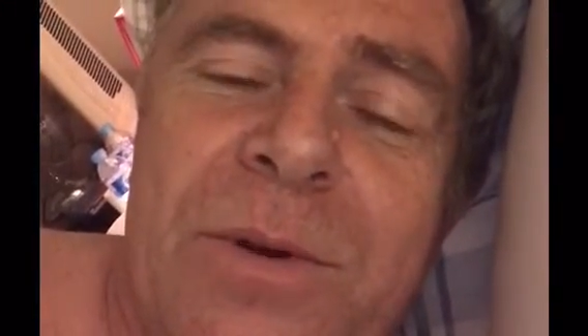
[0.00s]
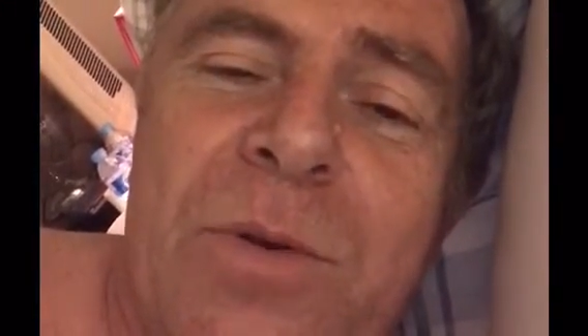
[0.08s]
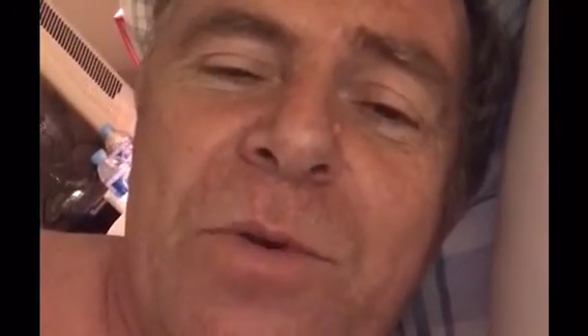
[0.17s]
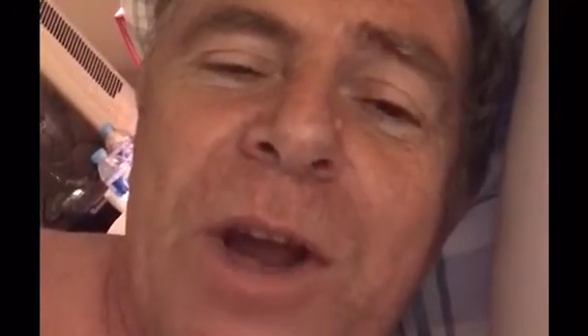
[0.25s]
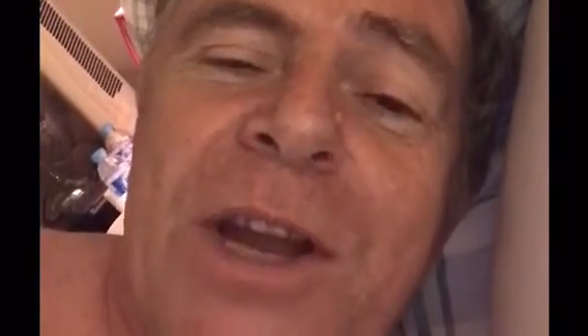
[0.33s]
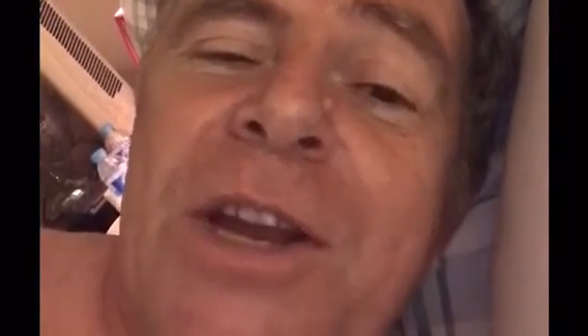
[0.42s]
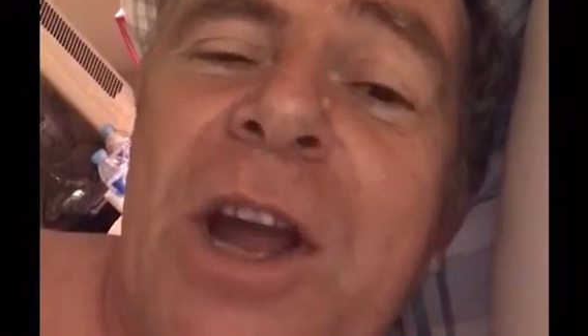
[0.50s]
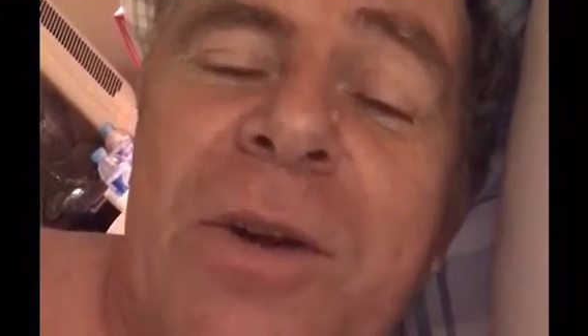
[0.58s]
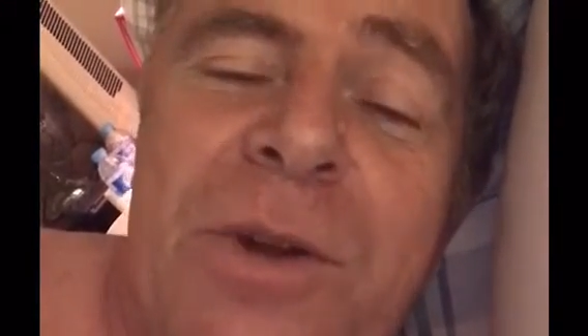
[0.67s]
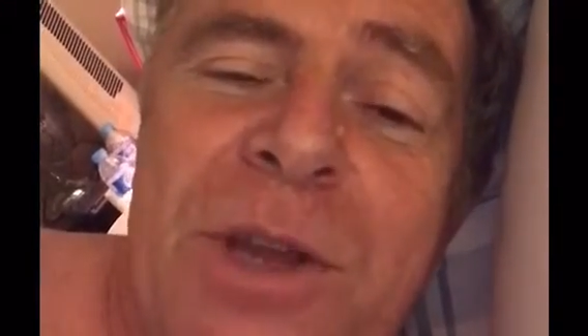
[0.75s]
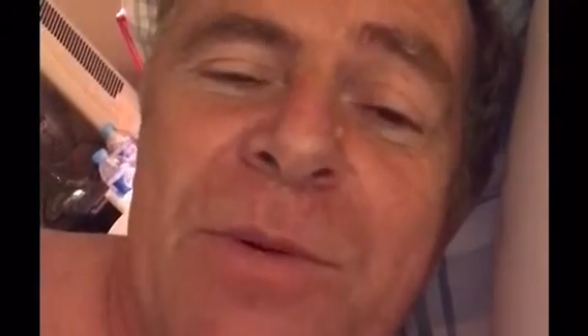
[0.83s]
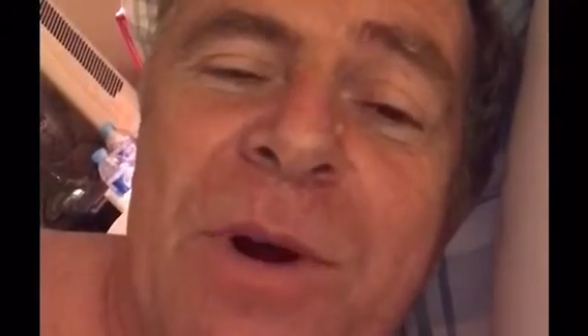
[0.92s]
All right, you know
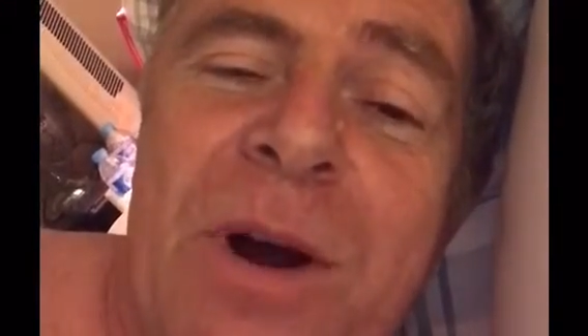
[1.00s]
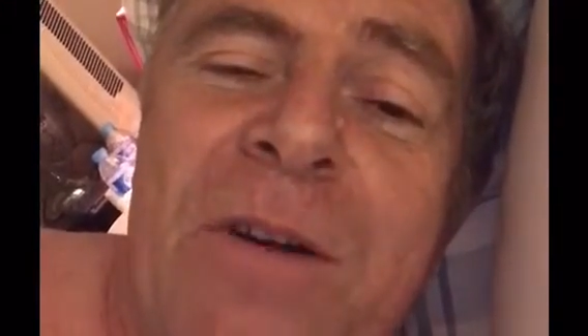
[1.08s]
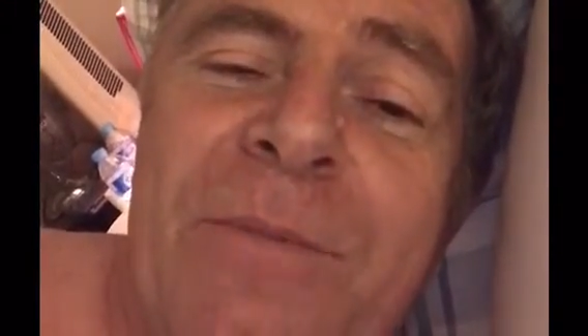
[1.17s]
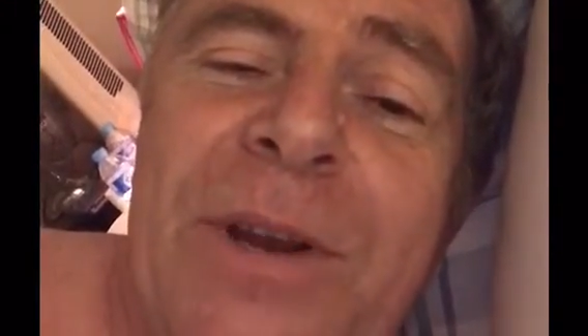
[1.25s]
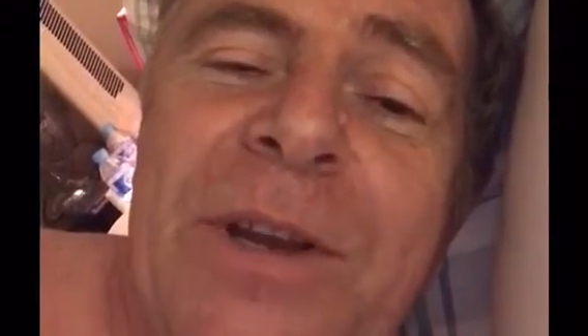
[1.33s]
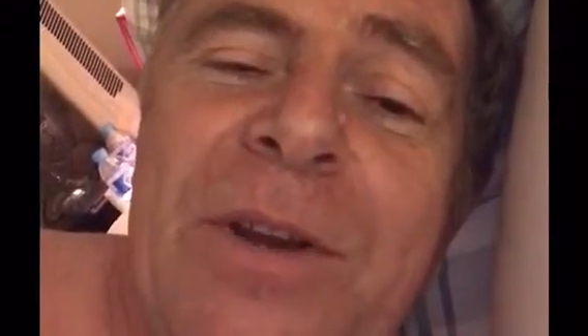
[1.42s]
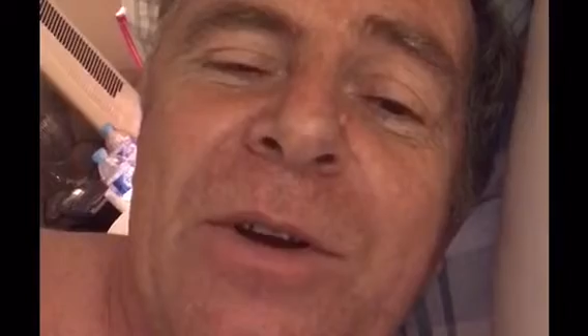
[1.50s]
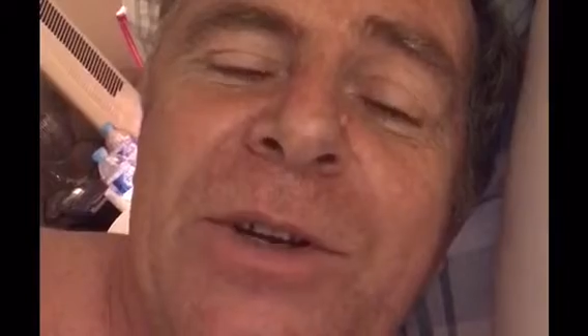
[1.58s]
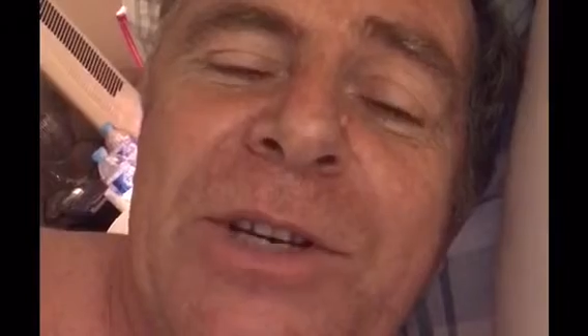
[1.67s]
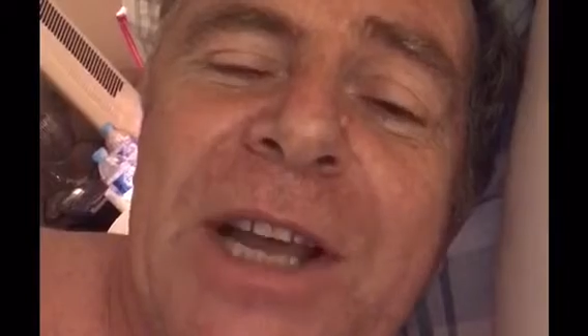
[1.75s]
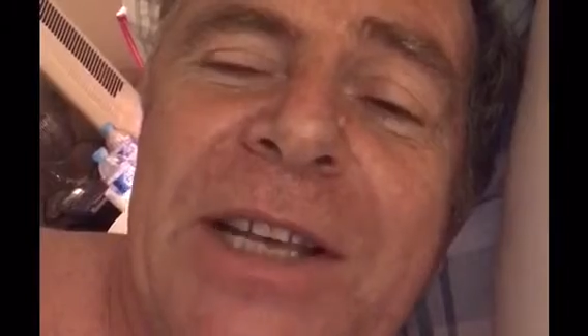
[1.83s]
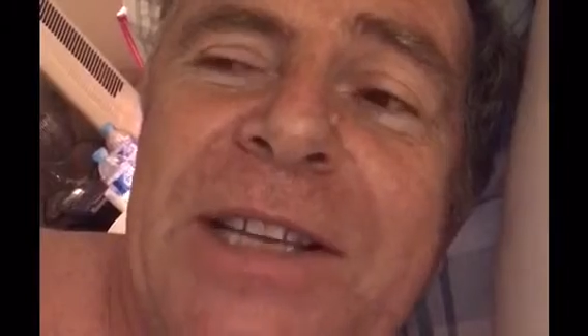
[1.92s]
who you are. I've been in
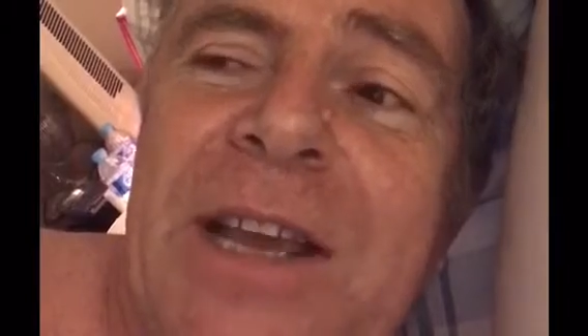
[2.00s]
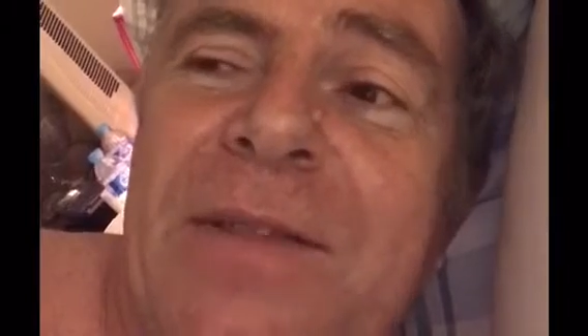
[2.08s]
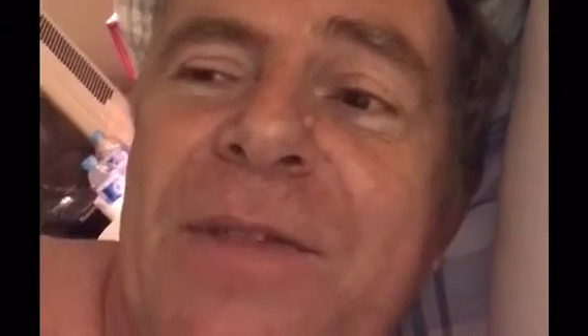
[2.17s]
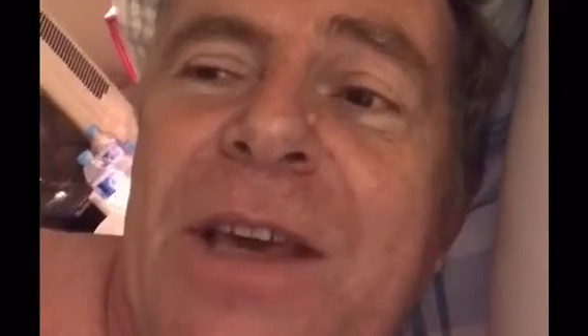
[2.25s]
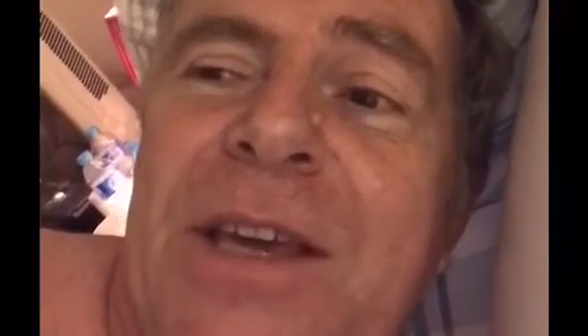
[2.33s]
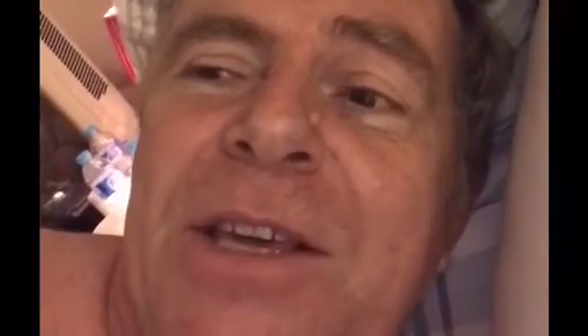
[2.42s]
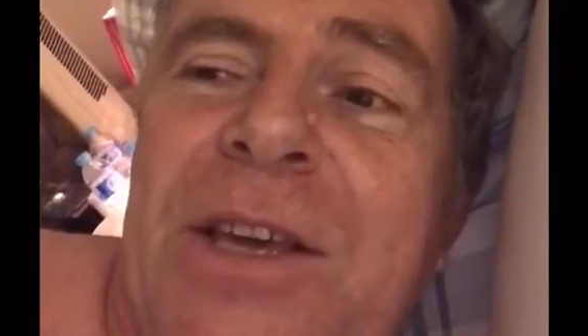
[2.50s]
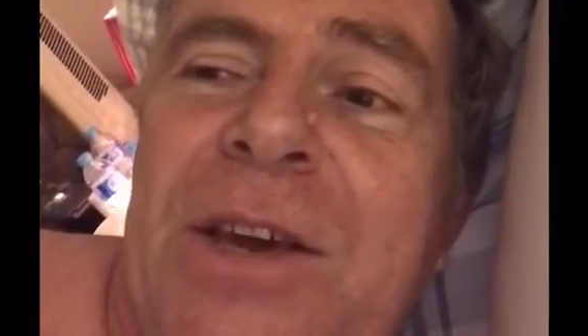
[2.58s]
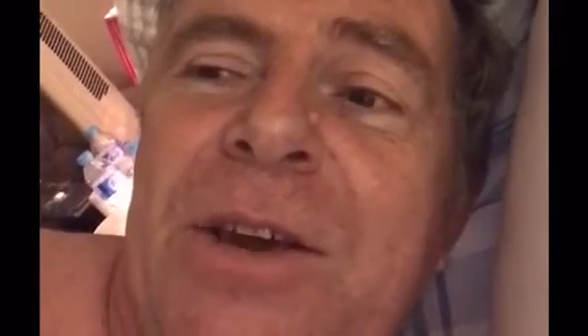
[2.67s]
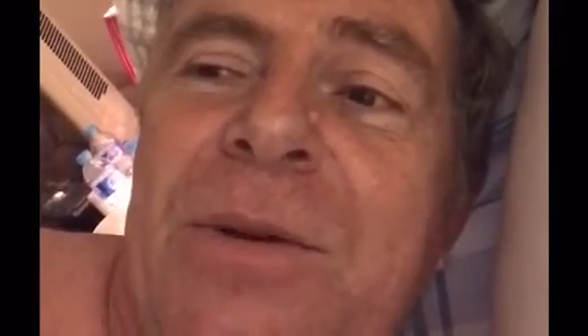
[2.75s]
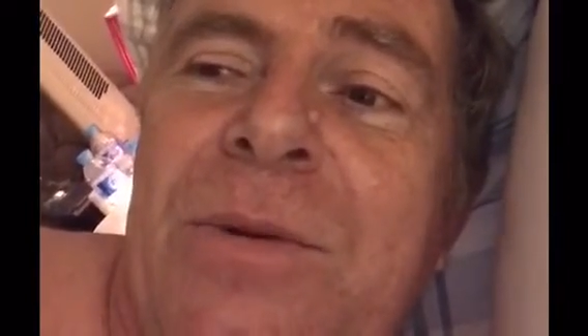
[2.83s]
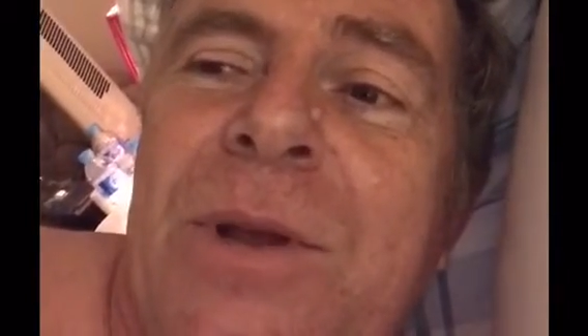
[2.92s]
contact saying thank
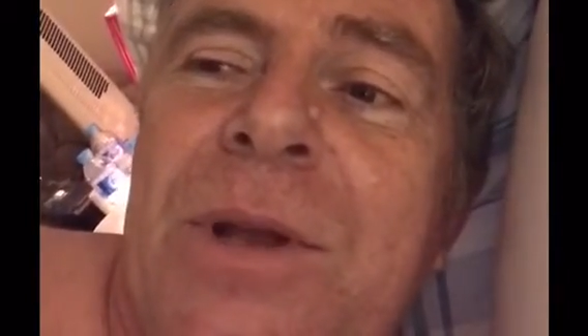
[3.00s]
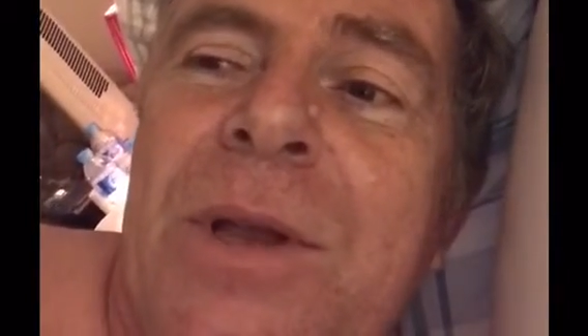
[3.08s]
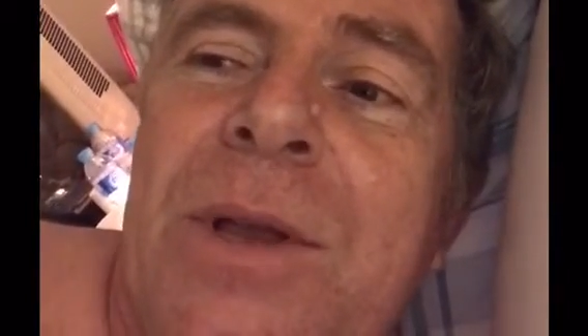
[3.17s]
you.